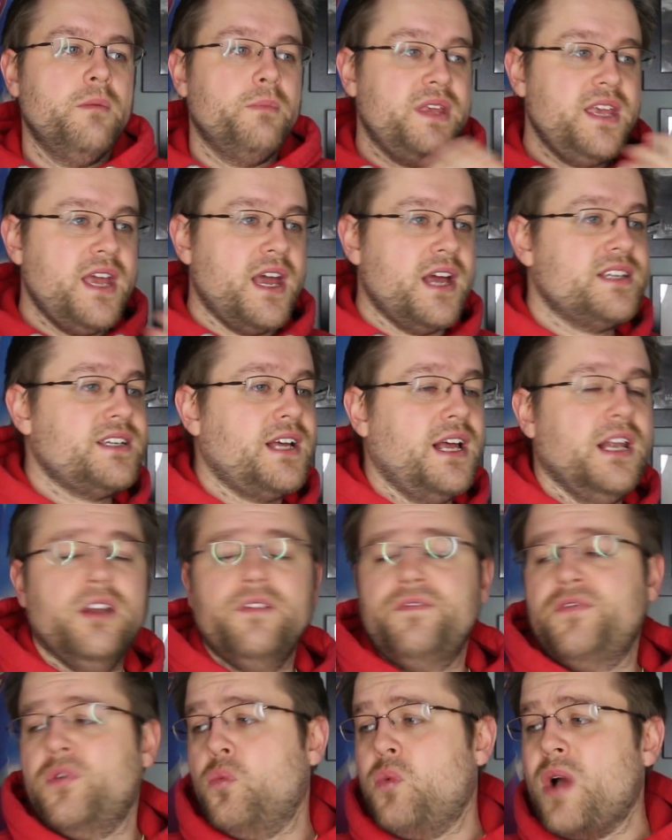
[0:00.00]
But yes, I
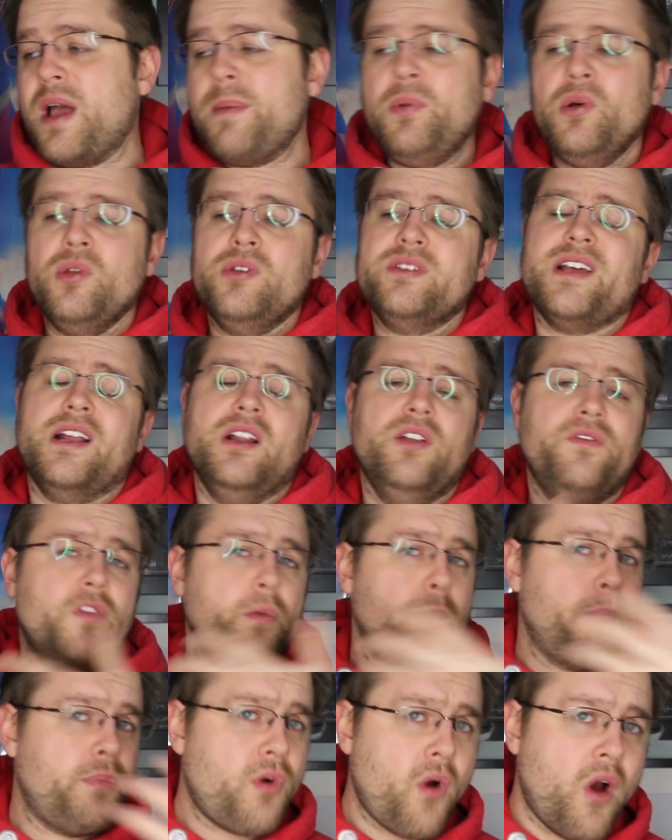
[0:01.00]
love the weapons, I love
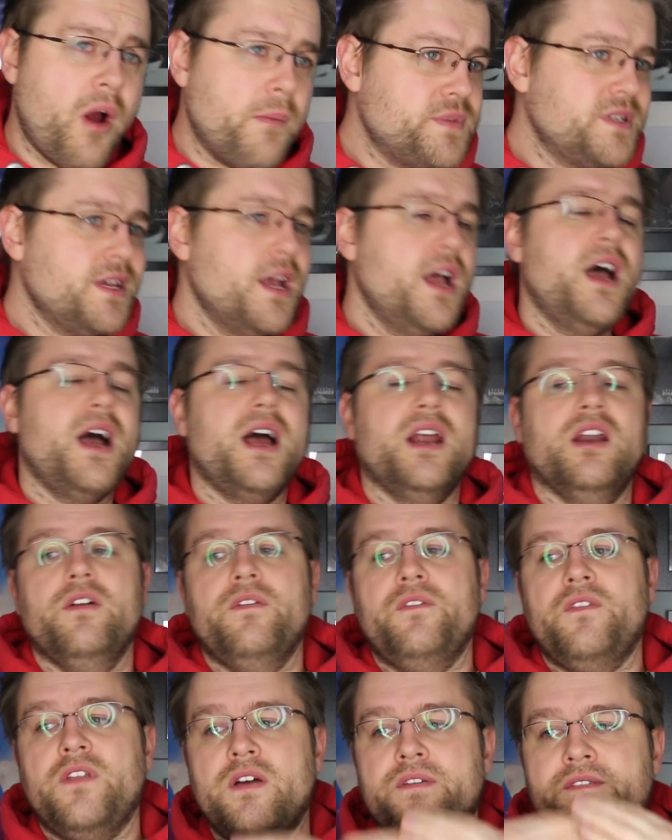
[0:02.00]
the props, I
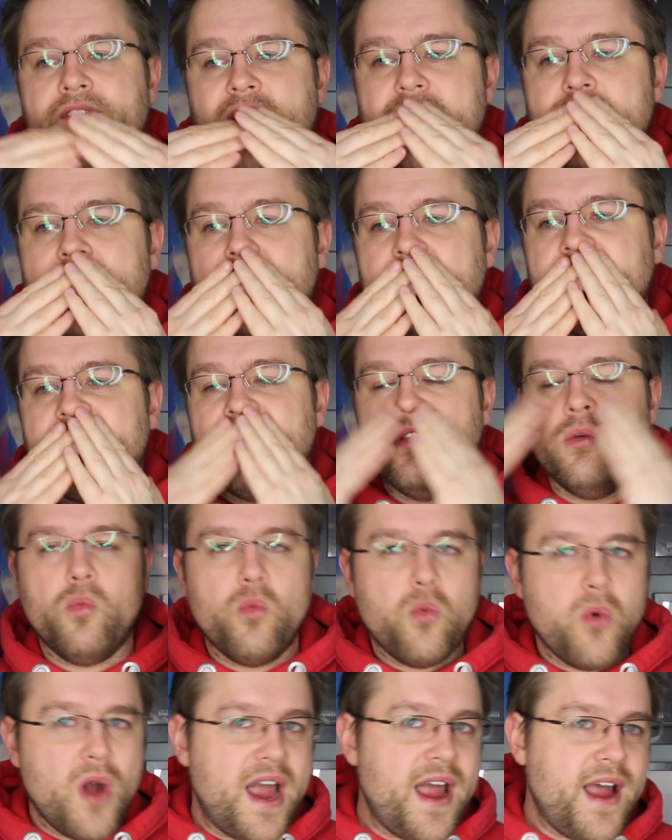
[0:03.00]
love the fact that they're in the
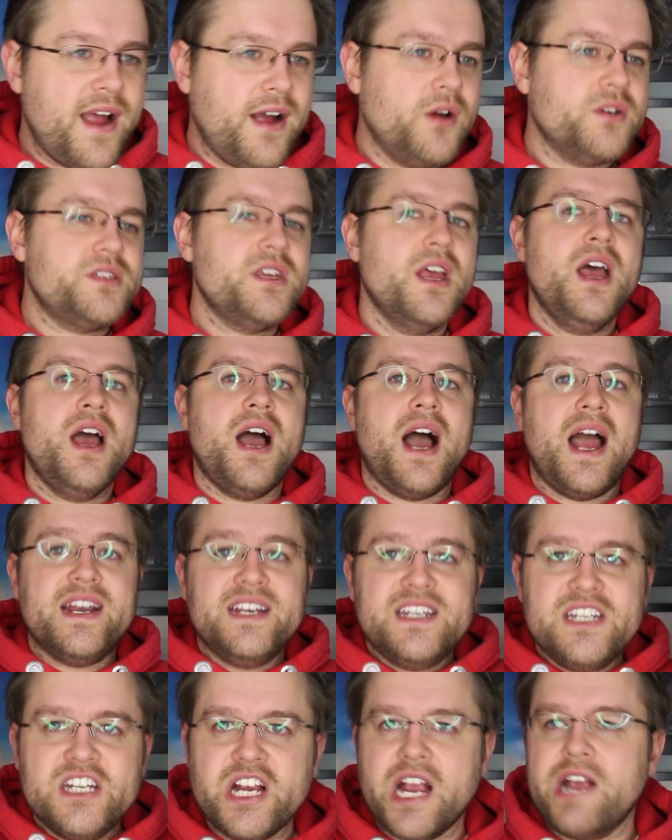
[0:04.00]
warehouse.
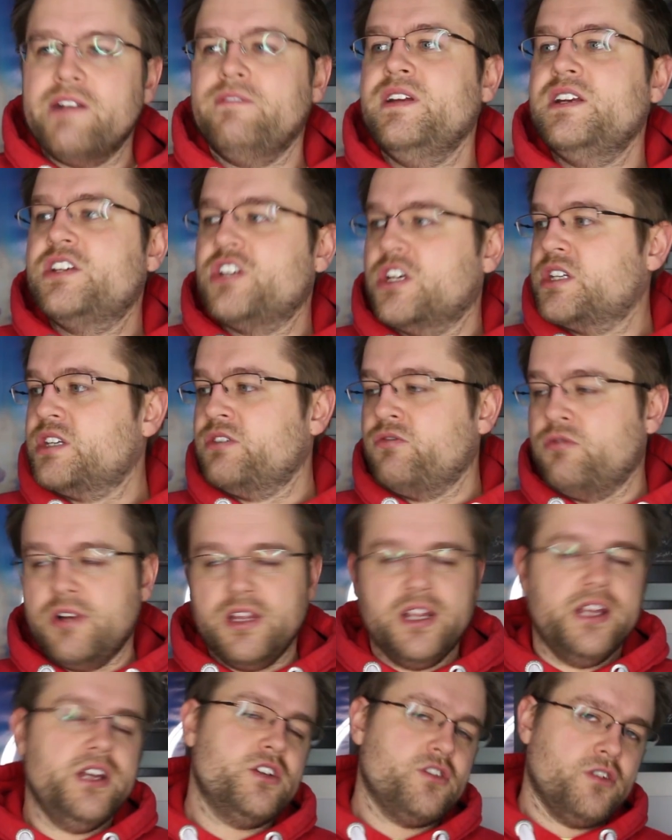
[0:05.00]
I generally just
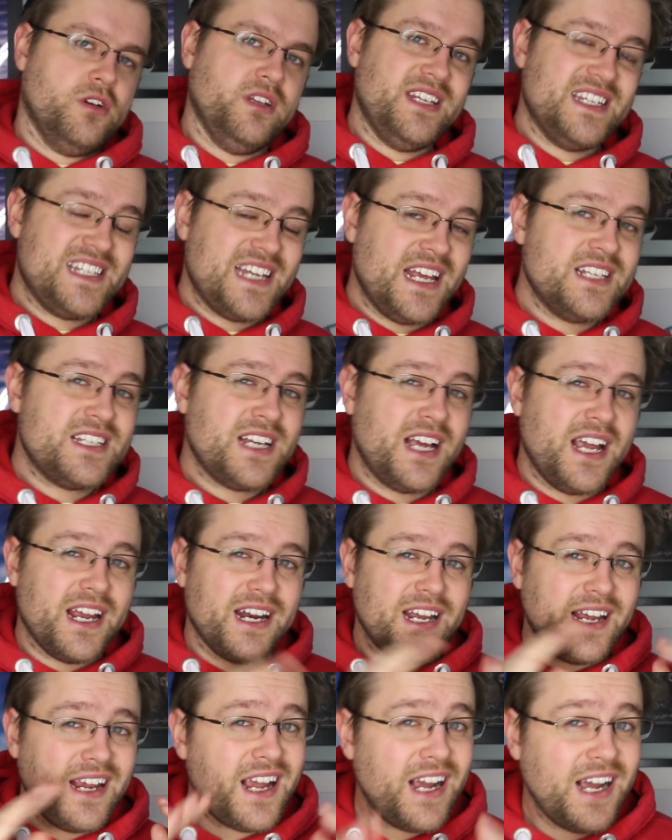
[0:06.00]
really enjoyed the Sentai,
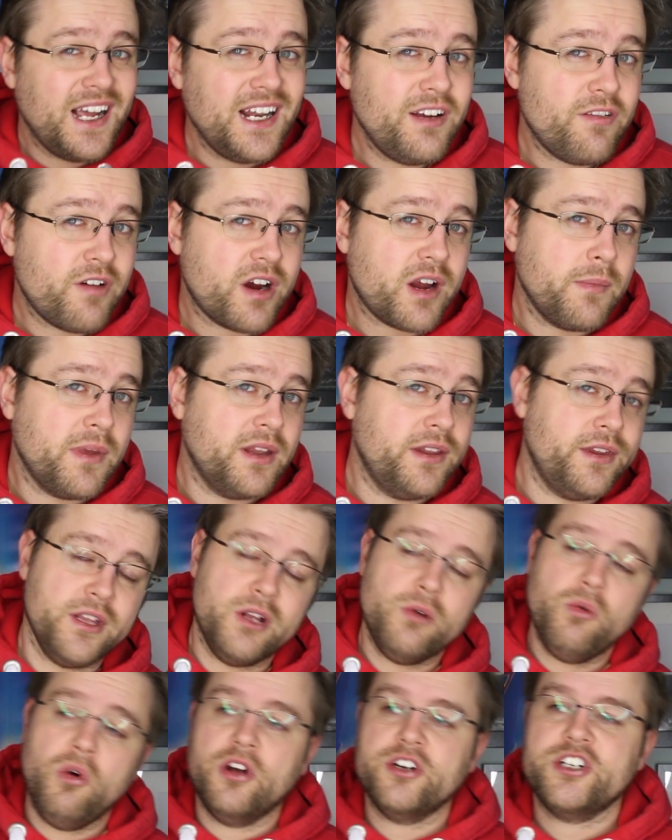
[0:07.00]
and I highly recommend
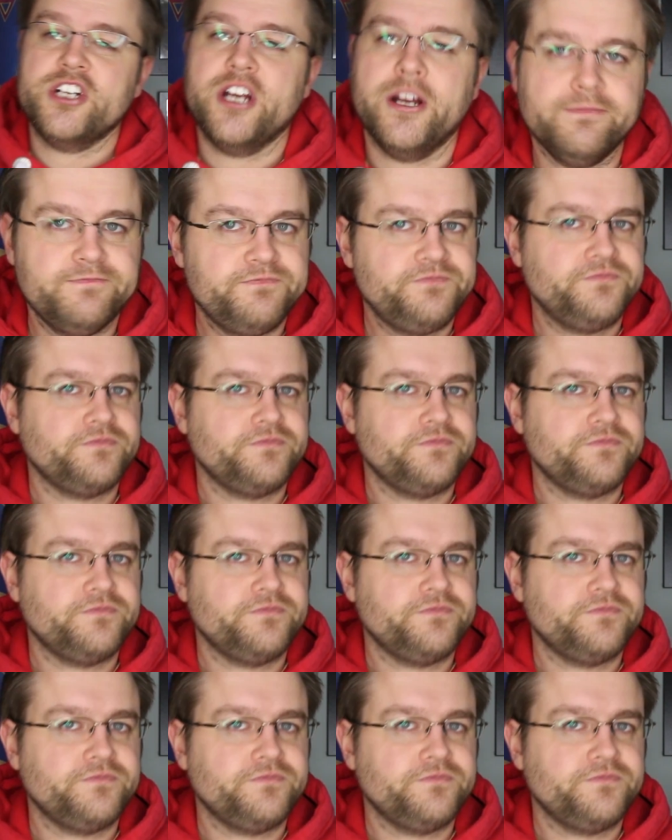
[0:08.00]
that you watch it.